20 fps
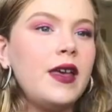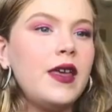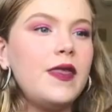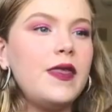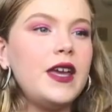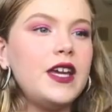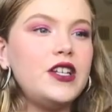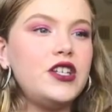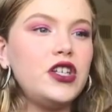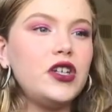
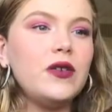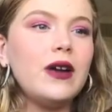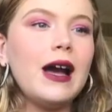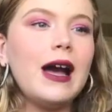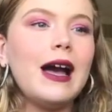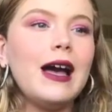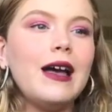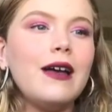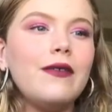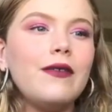They do
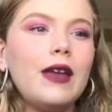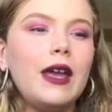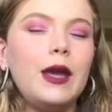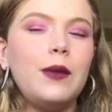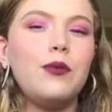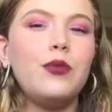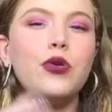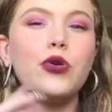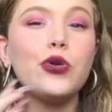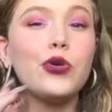have a
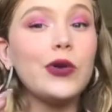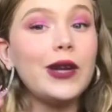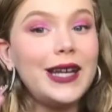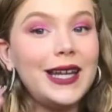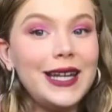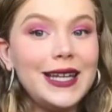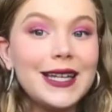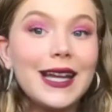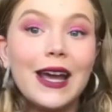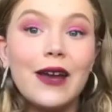
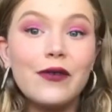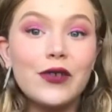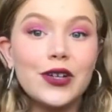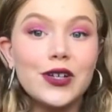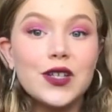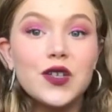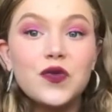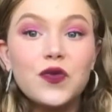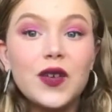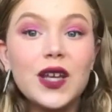pretty
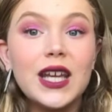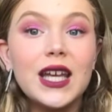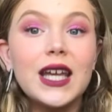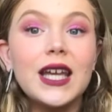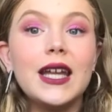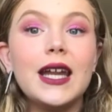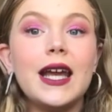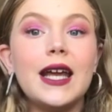diverse feed.